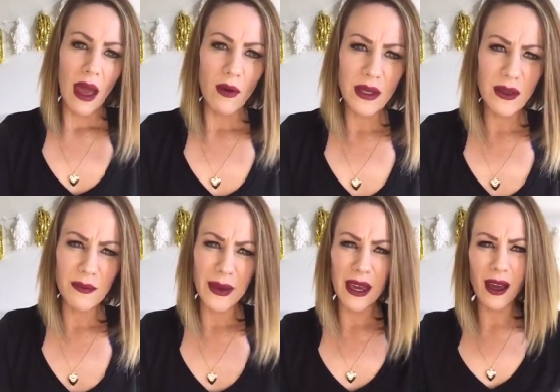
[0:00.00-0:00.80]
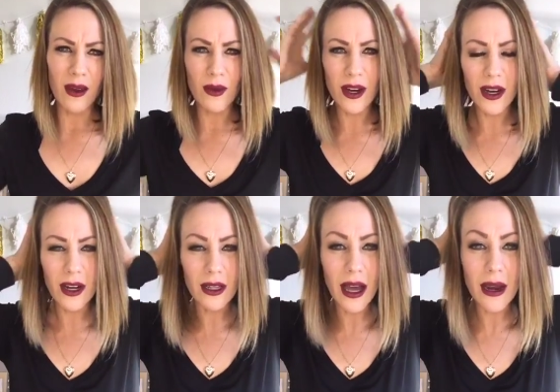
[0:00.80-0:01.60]
I wasn't big on wearing
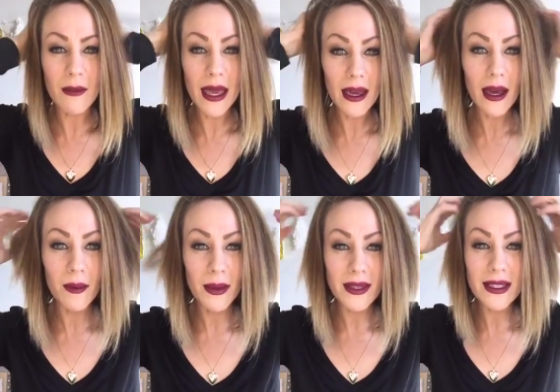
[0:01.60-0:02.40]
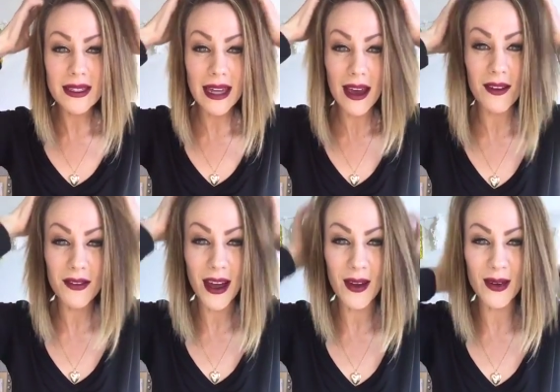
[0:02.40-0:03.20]
a lot of makeup and stuff.
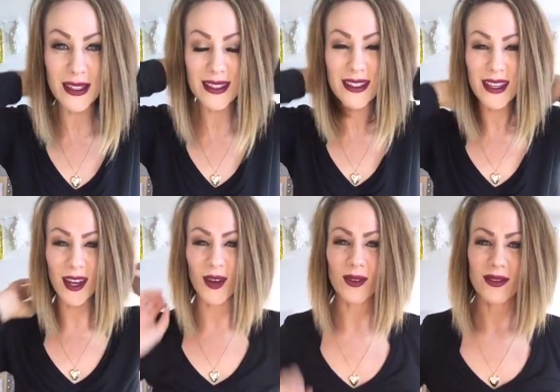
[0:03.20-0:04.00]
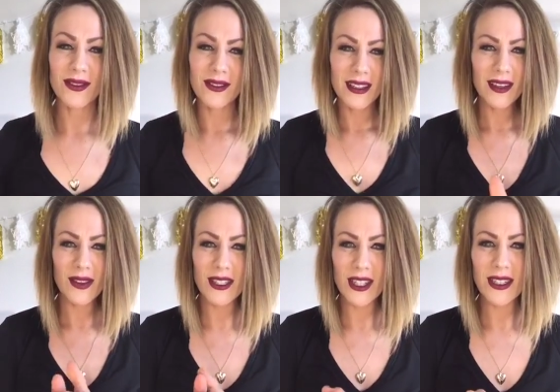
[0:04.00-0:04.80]
I was, you know, it
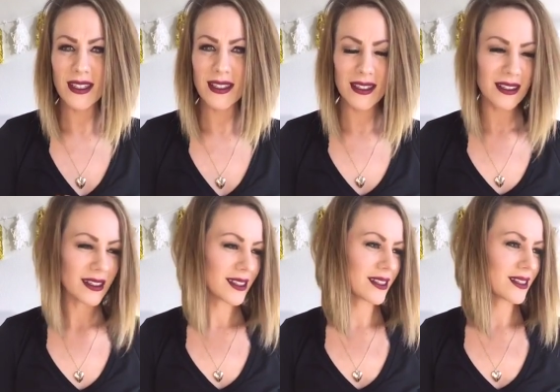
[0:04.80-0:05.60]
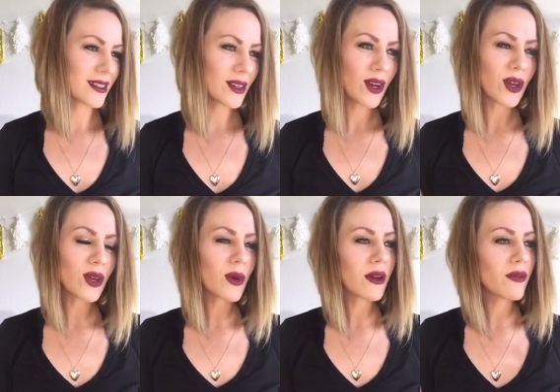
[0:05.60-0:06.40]
was just, you know,
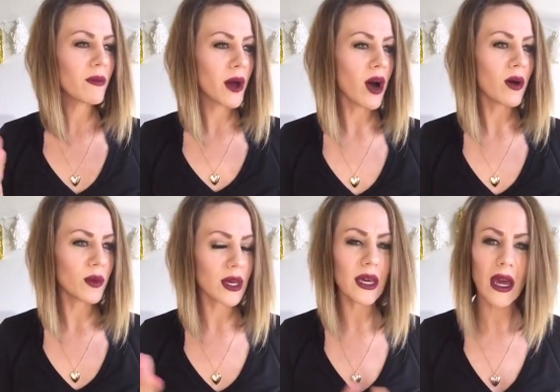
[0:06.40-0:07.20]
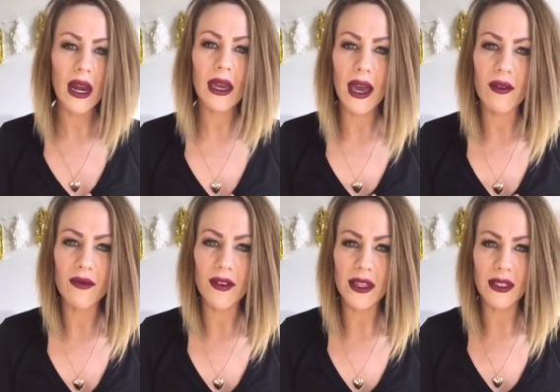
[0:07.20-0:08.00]
you work from home, you get kind of
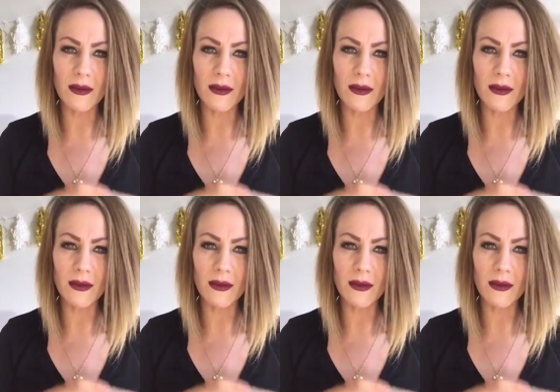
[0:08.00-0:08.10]
comfy